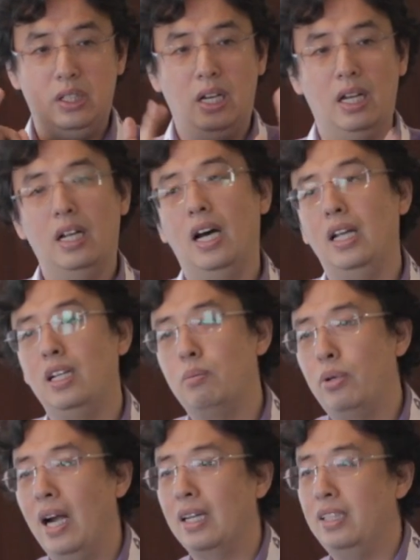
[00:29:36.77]
another
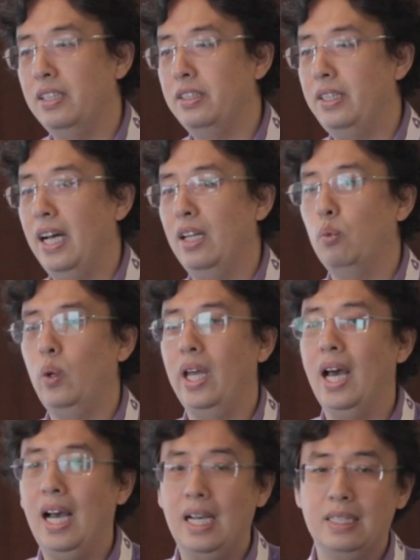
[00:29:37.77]
practice that we
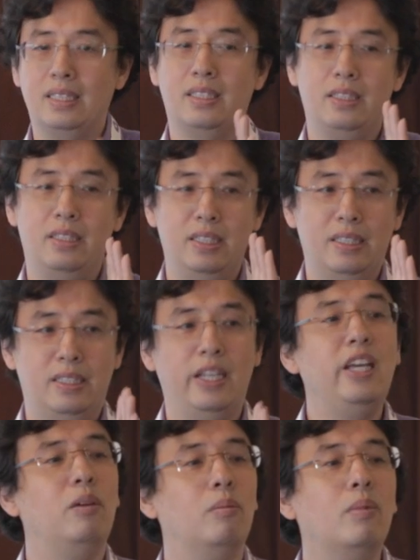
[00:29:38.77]
ask this
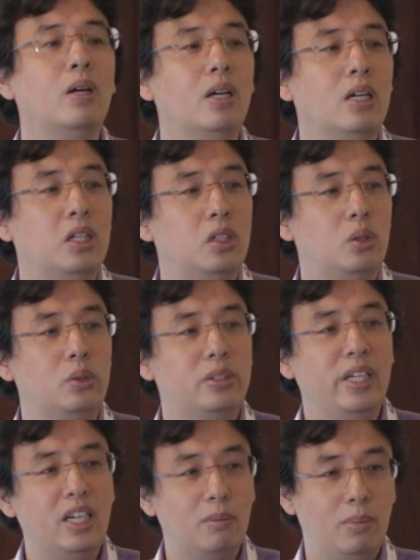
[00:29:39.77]
team to
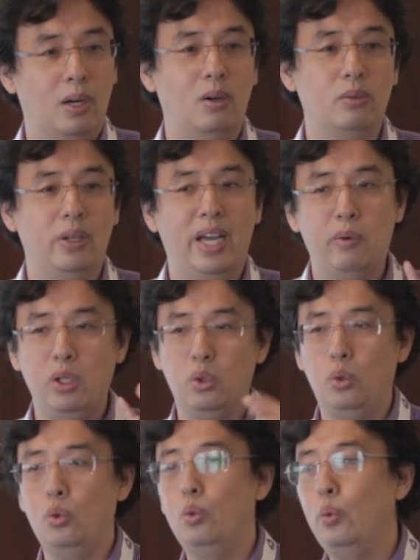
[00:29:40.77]
think about every
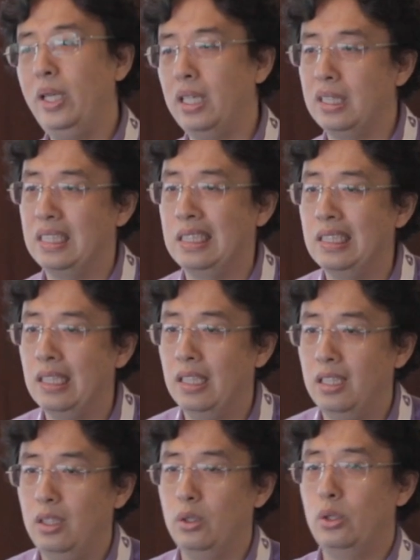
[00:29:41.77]
2 weeks.
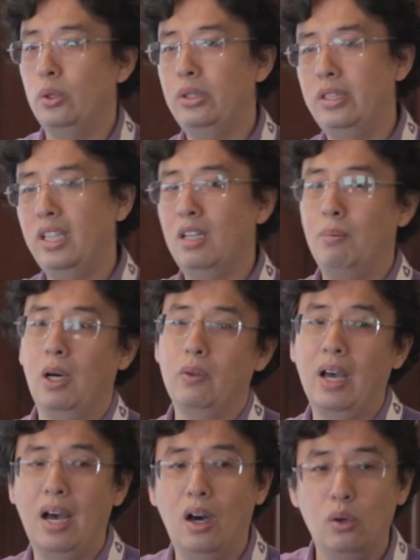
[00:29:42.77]
You should think about
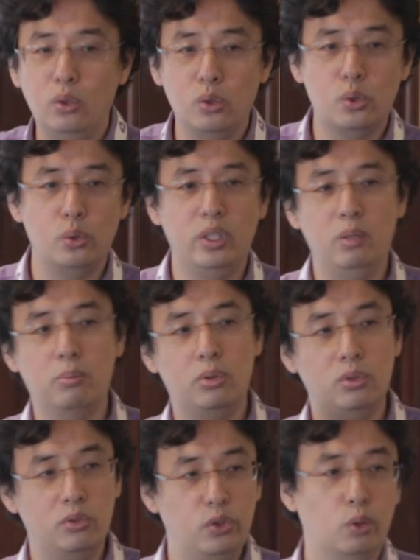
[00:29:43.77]
how you should
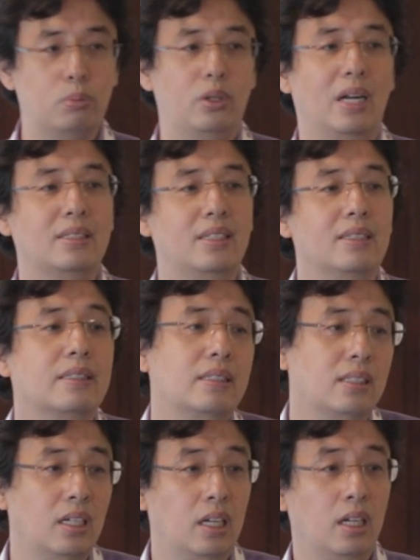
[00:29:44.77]
improve your process.
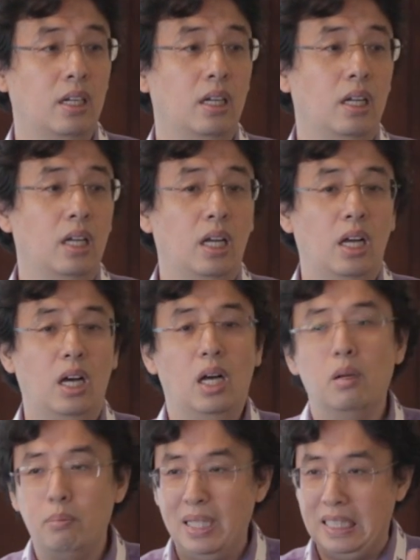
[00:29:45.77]

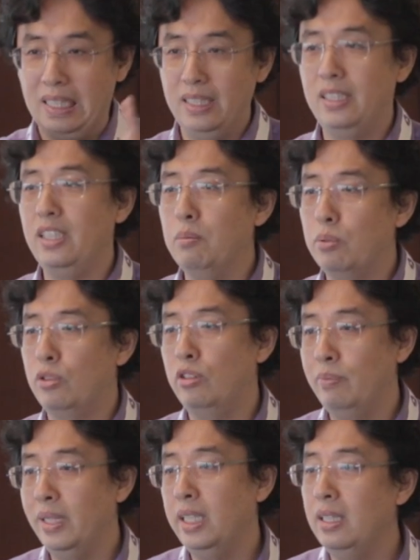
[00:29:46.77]
But this
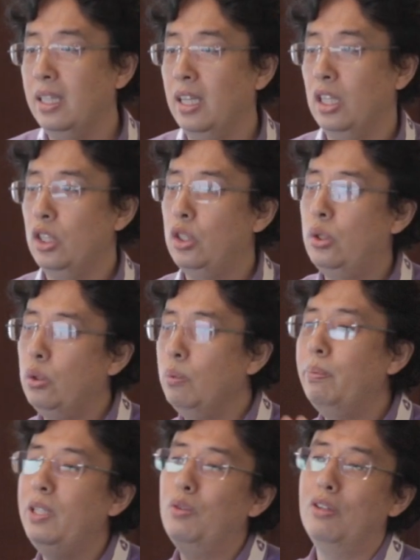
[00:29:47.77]
improvement should
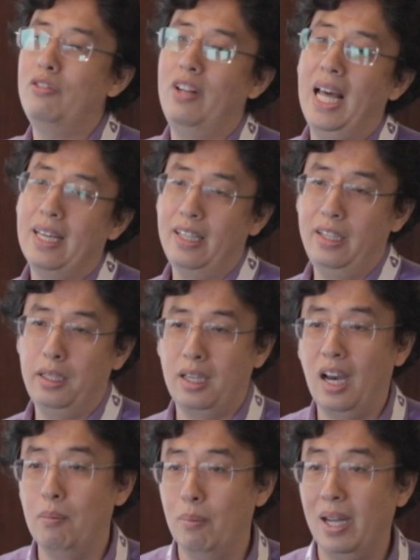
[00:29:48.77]
be reflected in
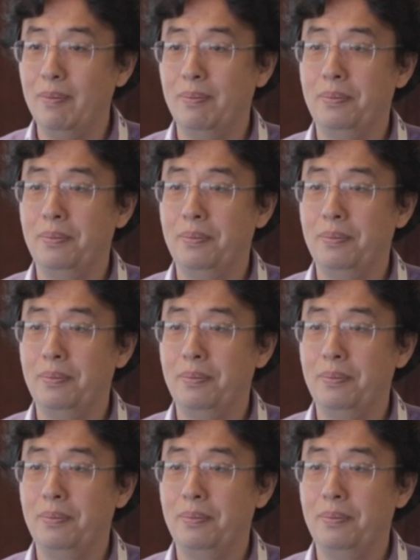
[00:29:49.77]
Kanban.